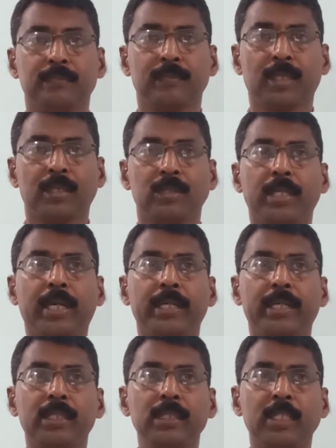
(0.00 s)
So they
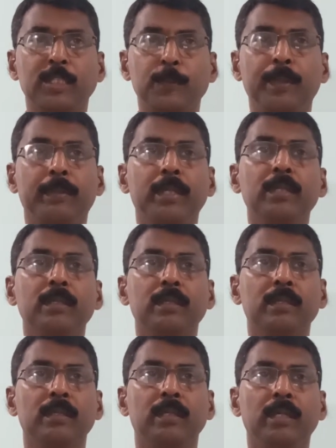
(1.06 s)
conducted the experiment
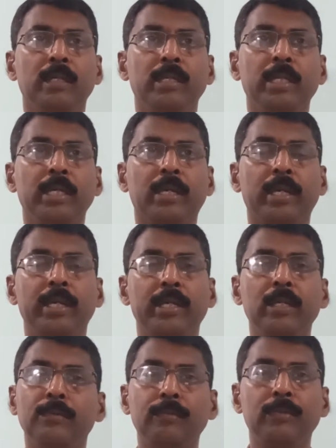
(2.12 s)
in the year
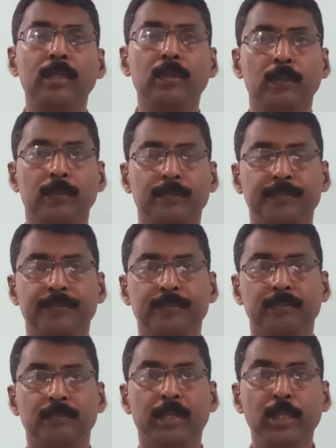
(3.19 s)
1952
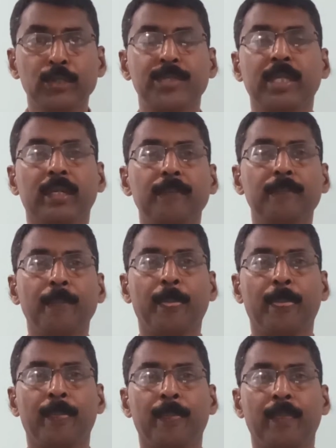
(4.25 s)
by using
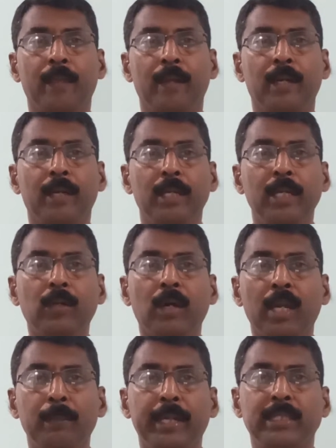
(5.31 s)
E.
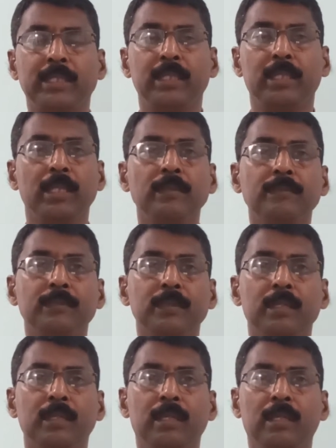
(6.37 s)
coli bacteria
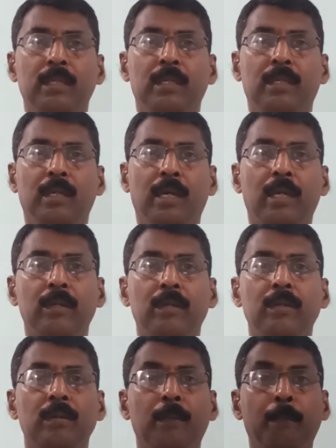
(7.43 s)

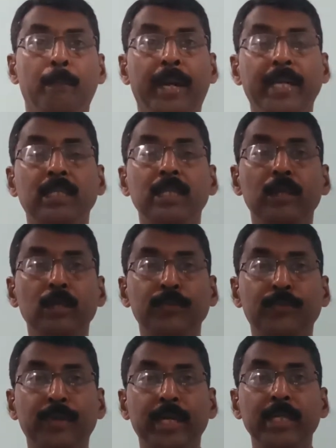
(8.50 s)
and
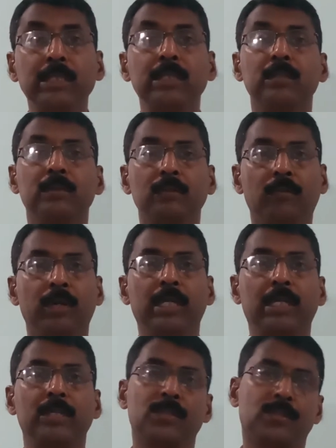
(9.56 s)
bacteriophage
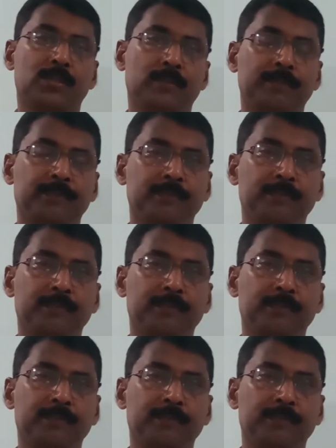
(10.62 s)
viruses.